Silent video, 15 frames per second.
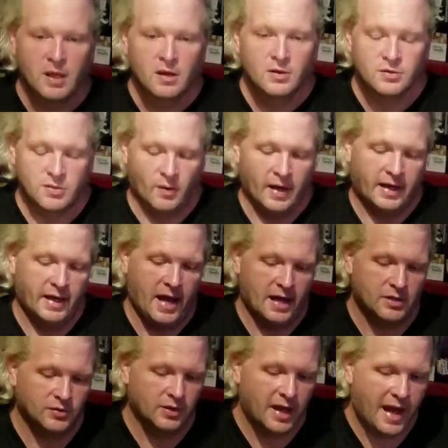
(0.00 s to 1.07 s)
so I can
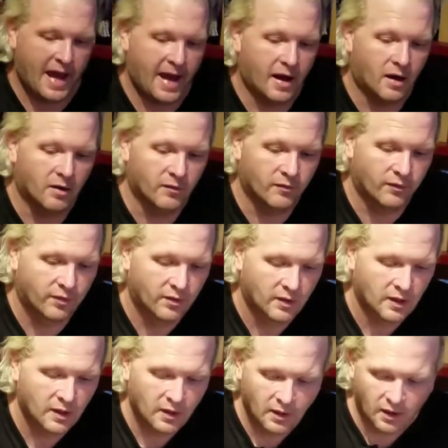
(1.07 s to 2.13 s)
actually have
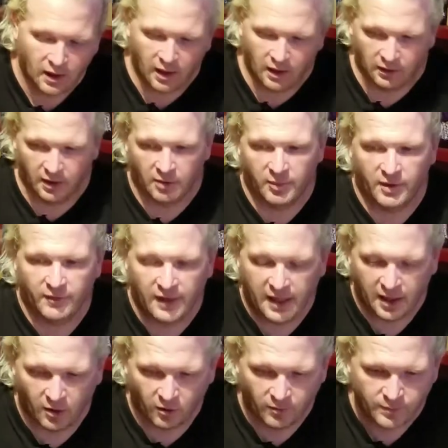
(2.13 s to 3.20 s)
a little bit of a
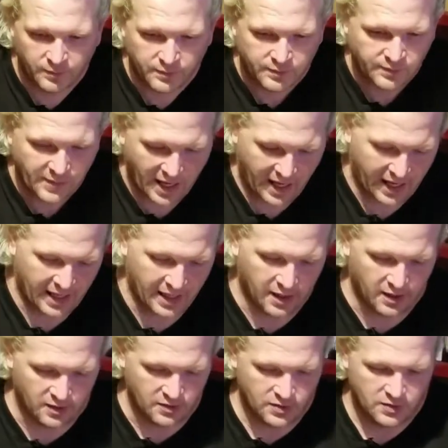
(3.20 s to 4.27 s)
hill
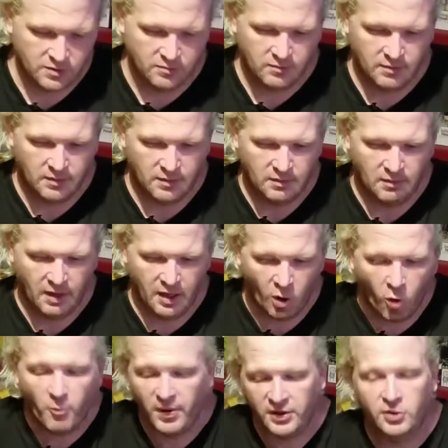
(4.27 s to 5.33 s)
and an
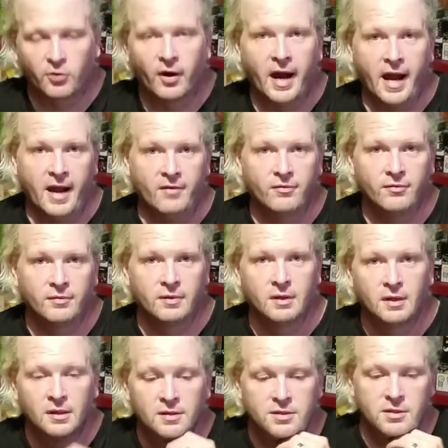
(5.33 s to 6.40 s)
open grave
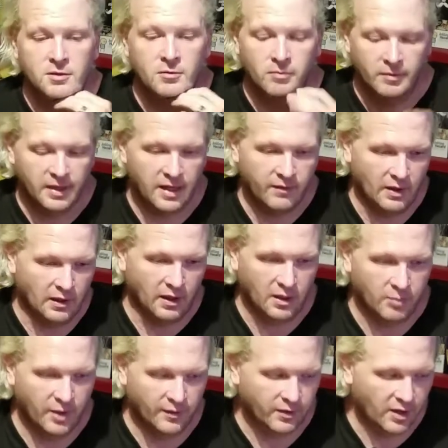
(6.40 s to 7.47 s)
to give it a little bit
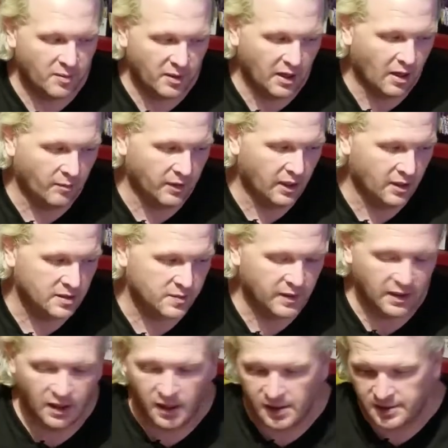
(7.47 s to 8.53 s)
of creepy ambiance,
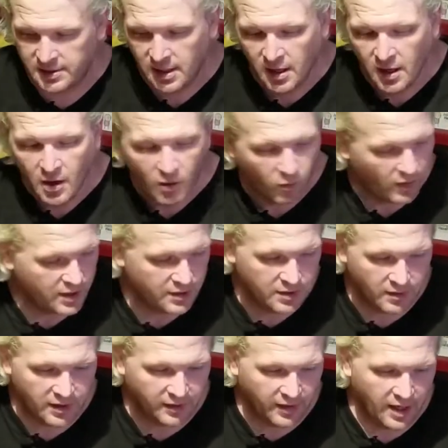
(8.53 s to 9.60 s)
because when you're doing
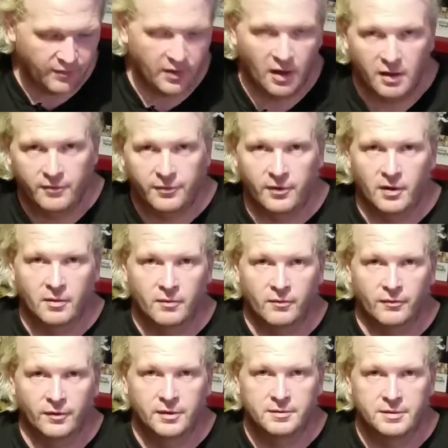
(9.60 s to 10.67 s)
a graveyard
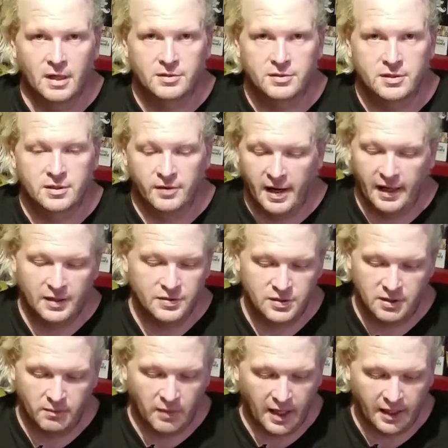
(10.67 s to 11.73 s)
for Dungeons and Dragons, you
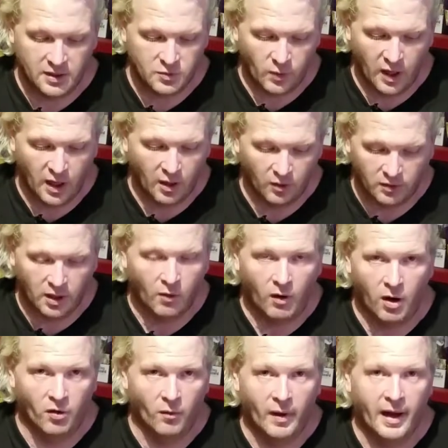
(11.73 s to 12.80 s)
might as well go
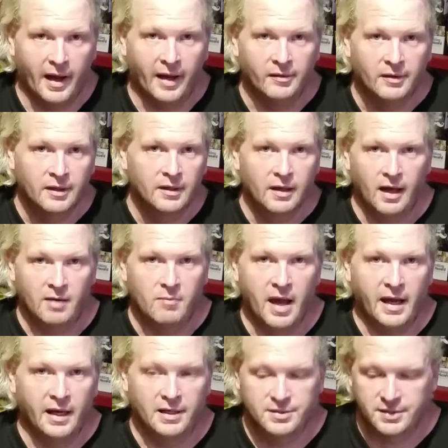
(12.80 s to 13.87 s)
all the way and make
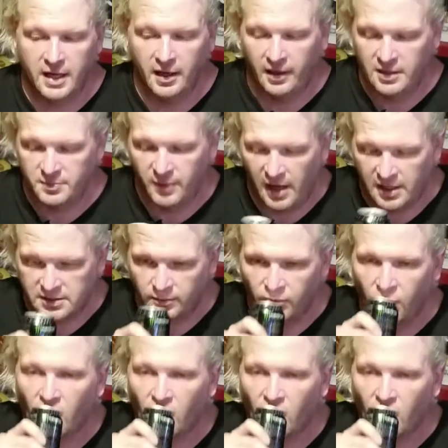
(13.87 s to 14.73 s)
it as scary as possible.